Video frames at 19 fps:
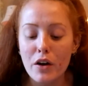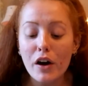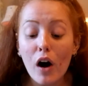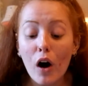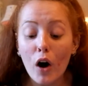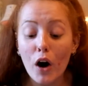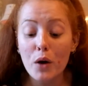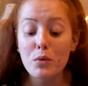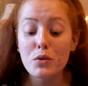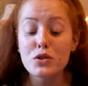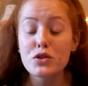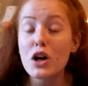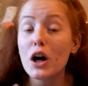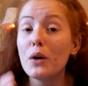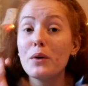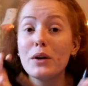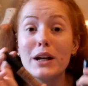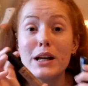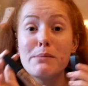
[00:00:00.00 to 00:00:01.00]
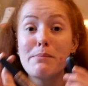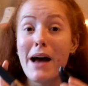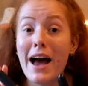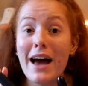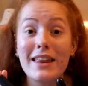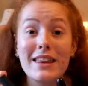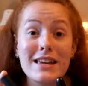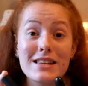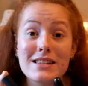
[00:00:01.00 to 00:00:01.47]
Like, I would totally
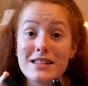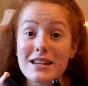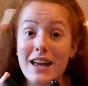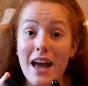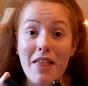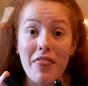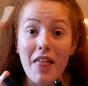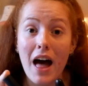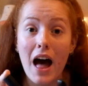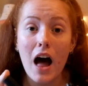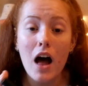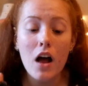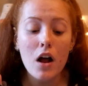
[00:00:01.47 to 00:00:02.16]
pair these together.